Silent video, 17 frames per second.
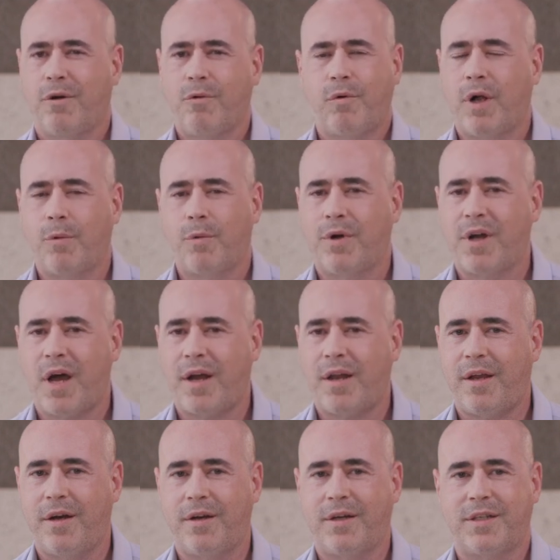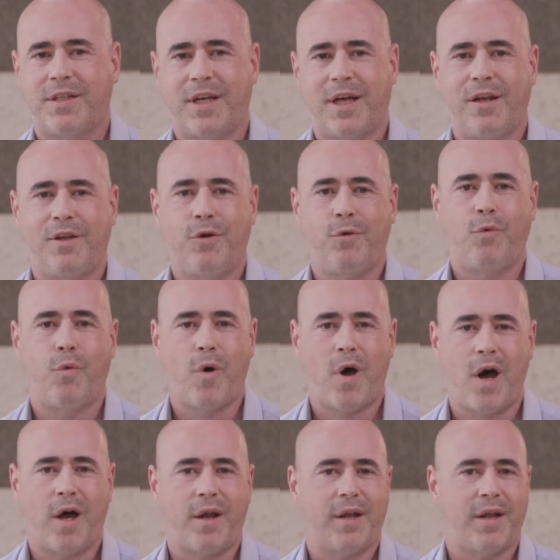While we're not here to tell you
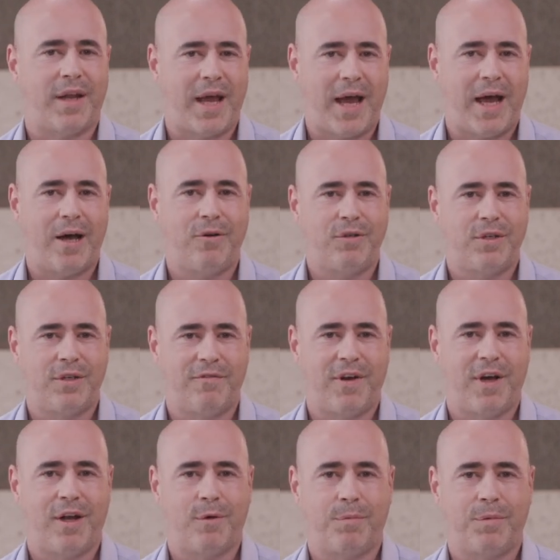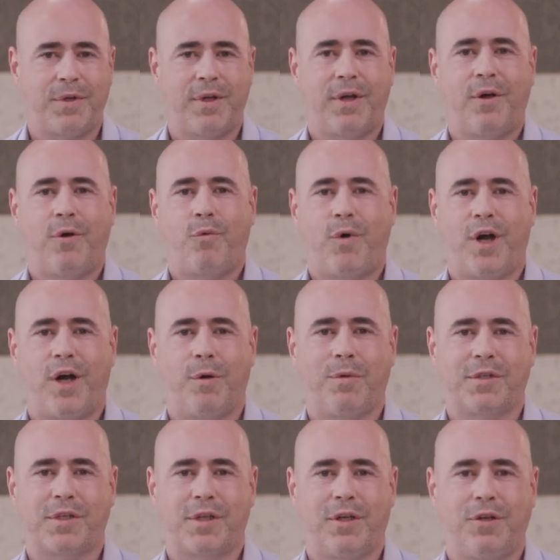what and how to develop
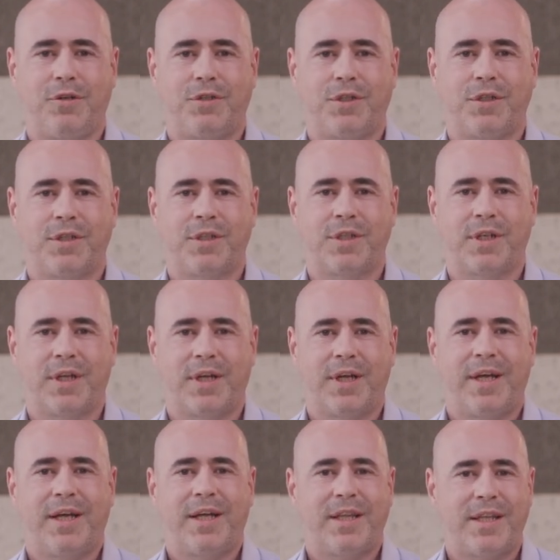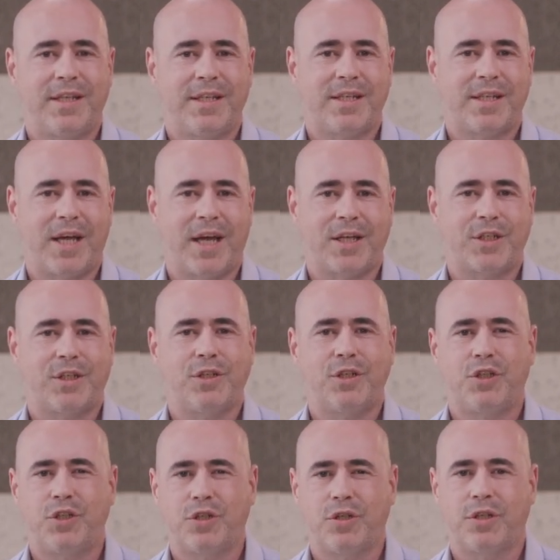wearable solutions, this section
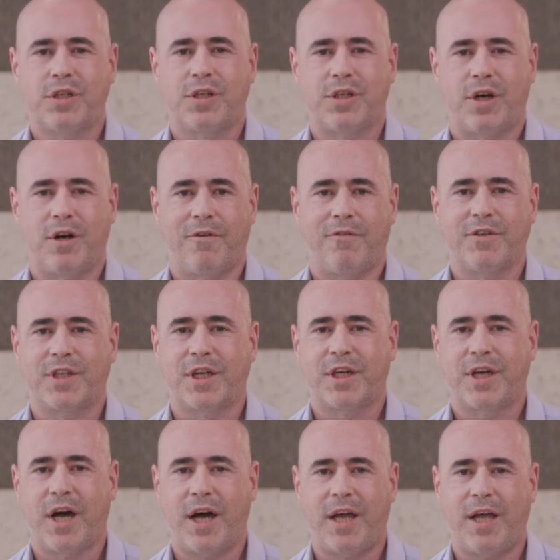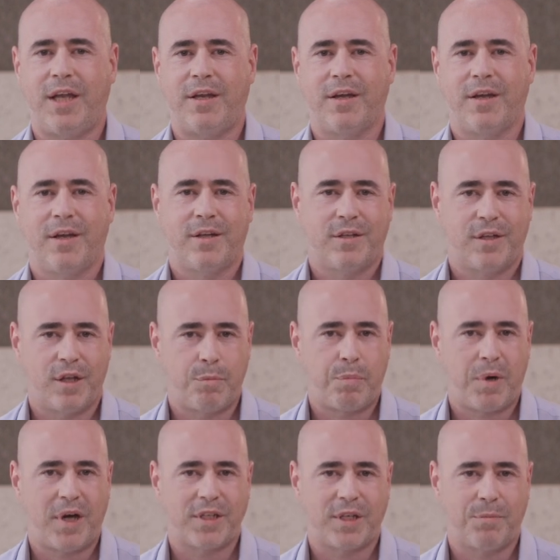should serve as a guide to the
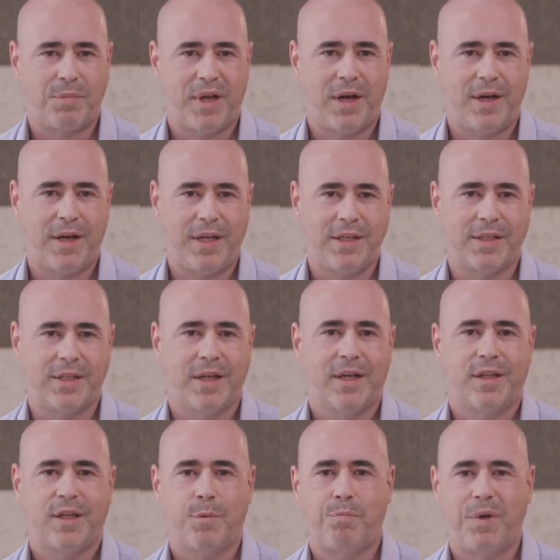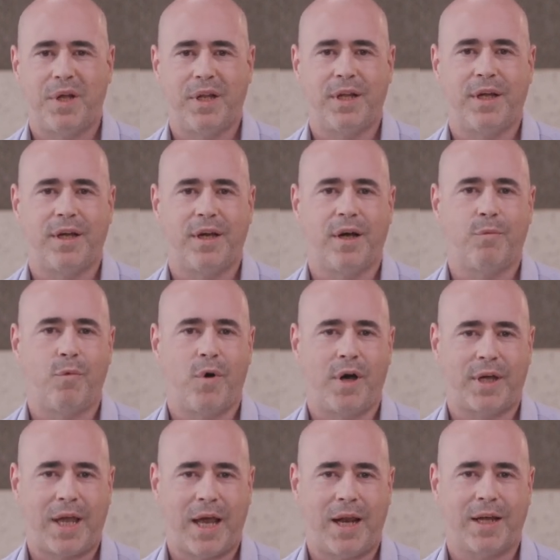possibilities that building on
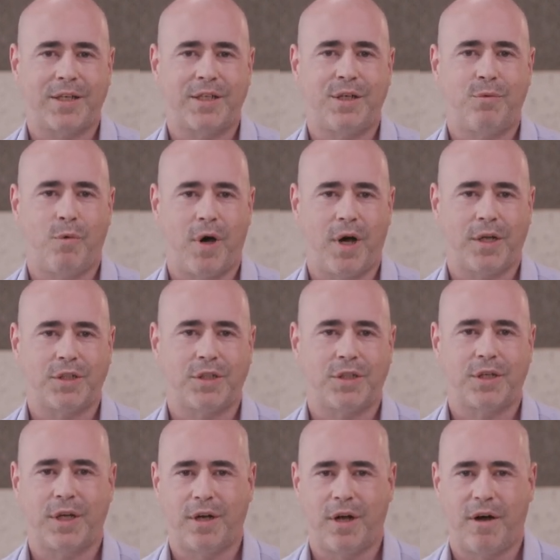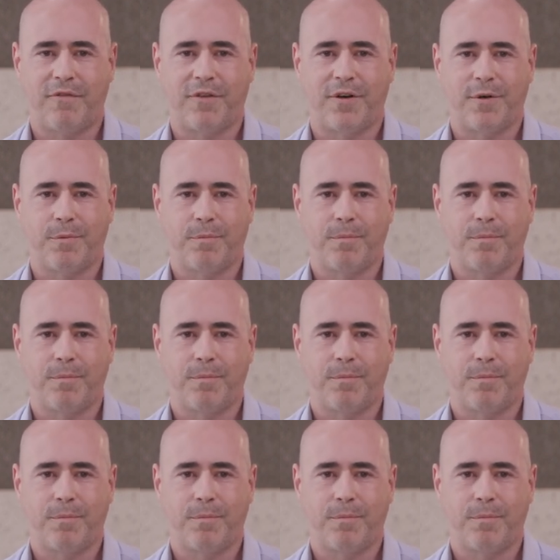what Galaxy Watch can offer.